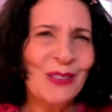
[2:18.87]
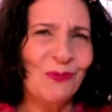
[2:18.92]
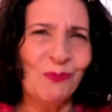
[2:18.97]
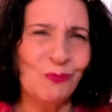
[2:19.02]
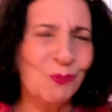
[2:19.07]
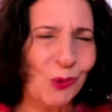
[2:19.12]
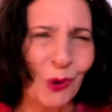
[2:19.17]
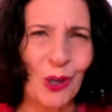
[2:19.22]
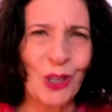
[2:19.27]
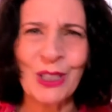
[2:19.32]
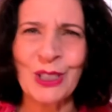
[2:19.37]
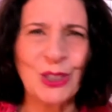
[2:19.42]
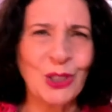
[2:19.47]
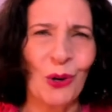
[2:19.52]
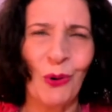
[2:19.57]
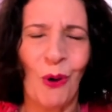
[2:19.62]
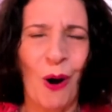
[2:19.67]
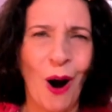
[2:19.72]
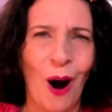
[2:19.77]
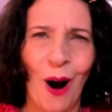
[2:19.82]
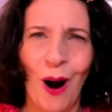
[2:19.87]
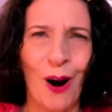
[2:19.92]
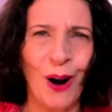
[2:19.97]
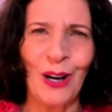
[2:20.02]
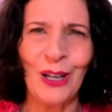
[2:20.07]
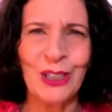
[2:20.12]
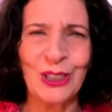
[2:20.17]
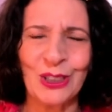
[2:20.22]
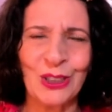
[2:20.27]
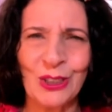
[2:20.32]
work so
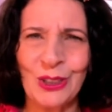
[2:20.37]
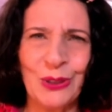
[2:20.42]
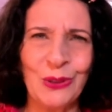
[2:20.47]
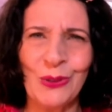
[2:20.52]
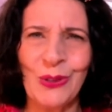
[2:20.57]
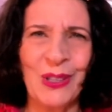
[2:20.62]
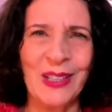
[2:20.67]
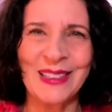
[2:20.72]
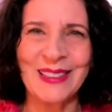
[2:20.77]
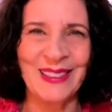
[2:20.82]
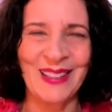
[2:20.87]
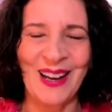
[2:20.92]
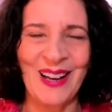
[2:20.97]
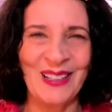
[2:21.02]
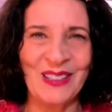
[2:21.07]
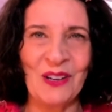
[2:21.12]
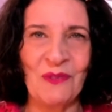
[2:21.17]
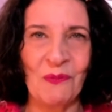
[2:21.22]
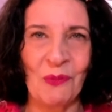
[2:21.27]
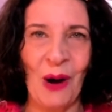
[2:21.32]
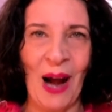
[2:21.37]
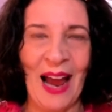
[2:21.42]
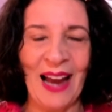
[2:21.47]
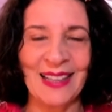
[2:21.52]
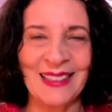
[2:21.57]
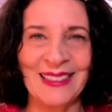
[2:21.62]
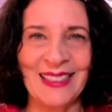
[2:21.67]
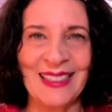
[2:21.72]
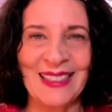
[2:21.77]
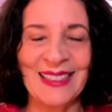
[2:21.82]
hard to do this kind of
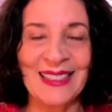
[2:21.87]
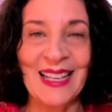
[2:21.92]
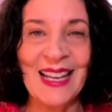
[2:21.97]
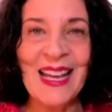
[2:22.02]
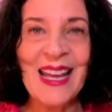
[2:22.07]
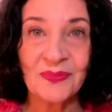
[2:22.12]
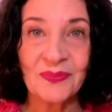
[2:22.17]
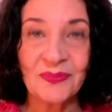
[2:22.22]
practice.